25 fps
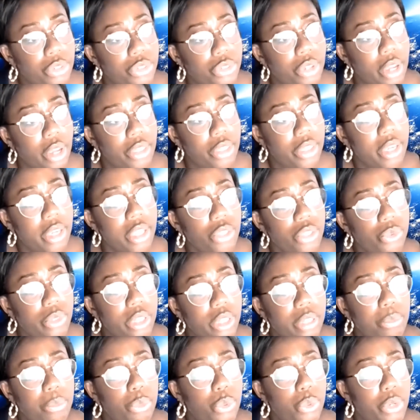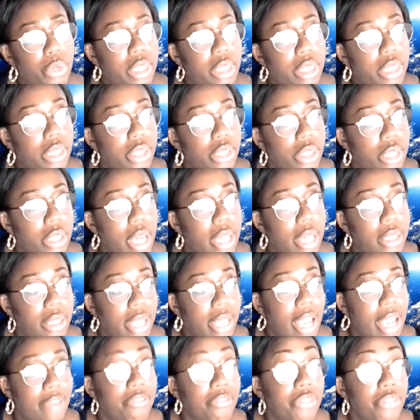So I think it's really important to just
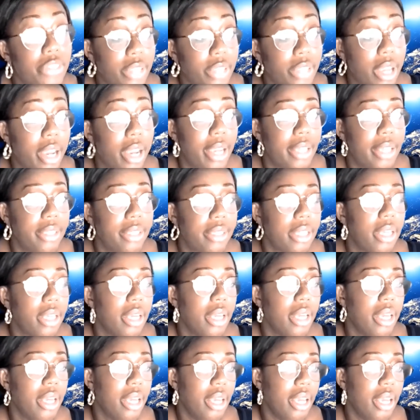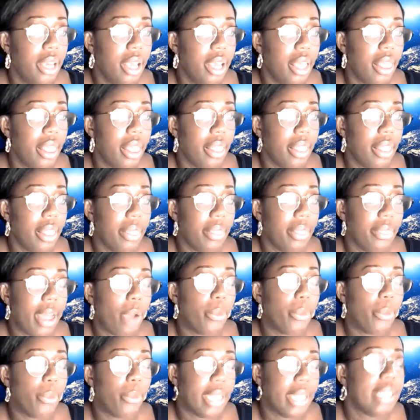emphasise
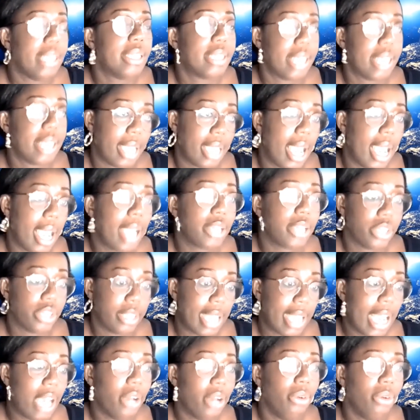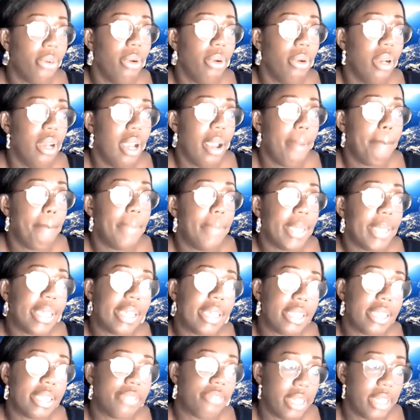that we need to take action now.
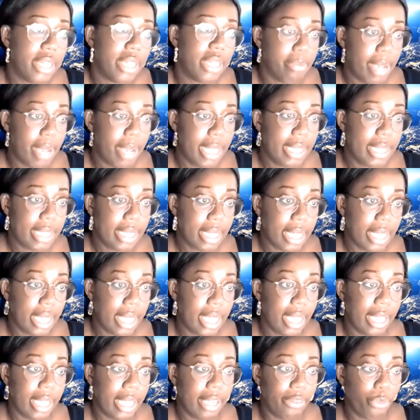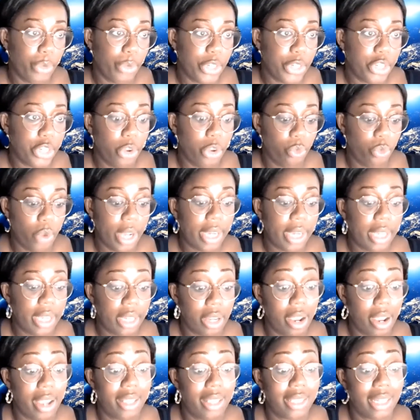Because fundamentally, if we don't
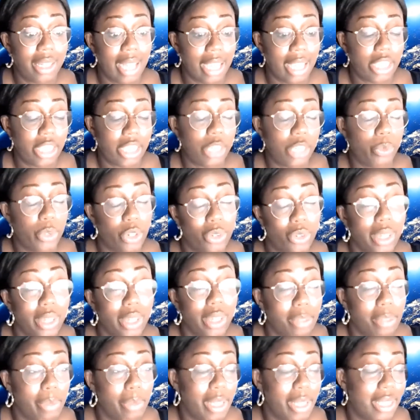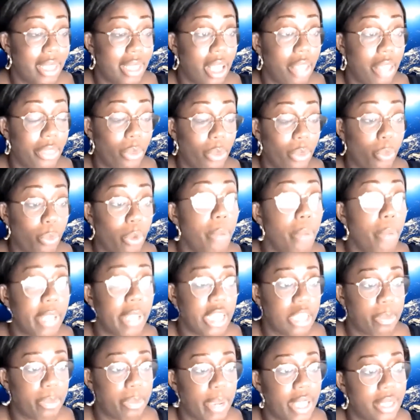recognise, and actually when you look at the mental health and
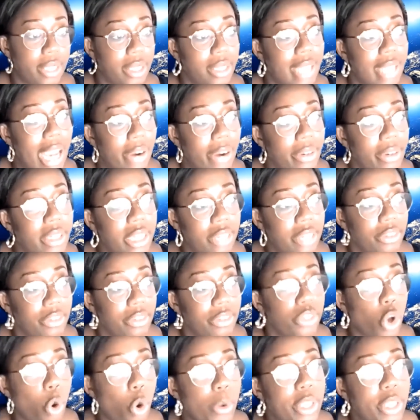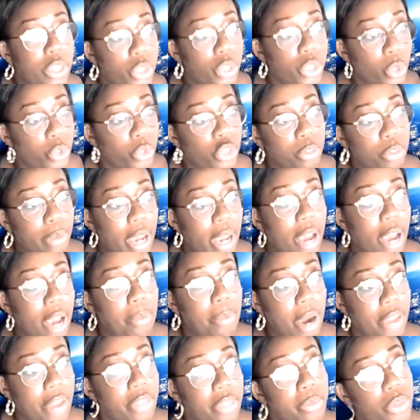wellbeing space, the narrative is always talked about
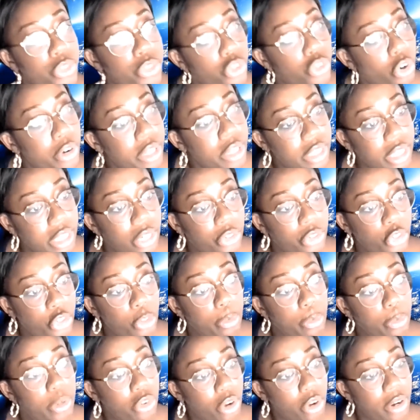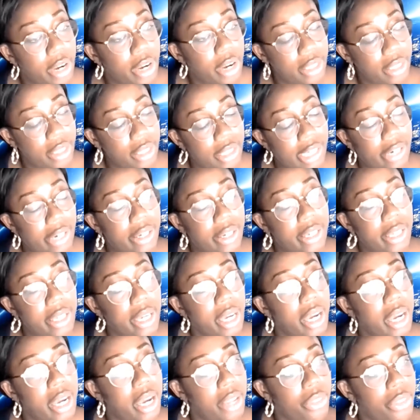by the majority group and not necessarily
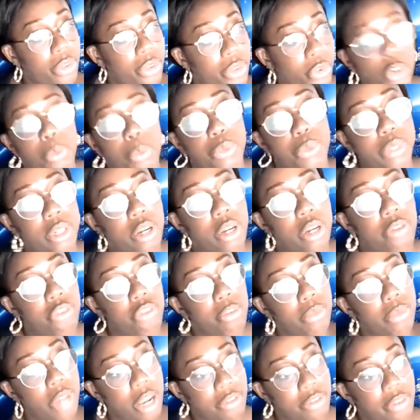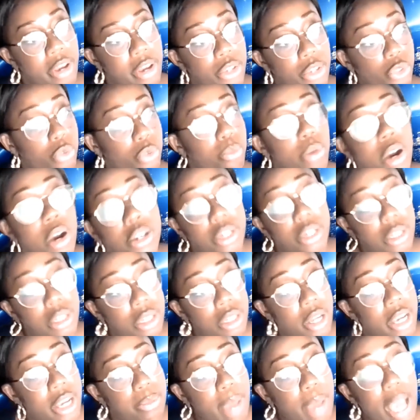the groups that are from diverse or
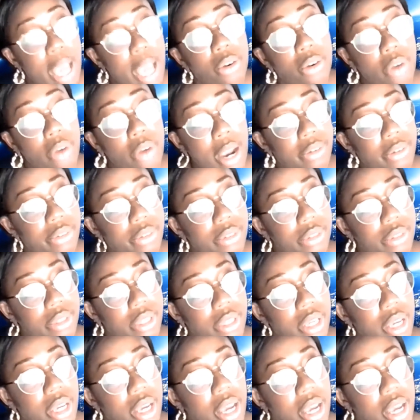marginalised backgrounds.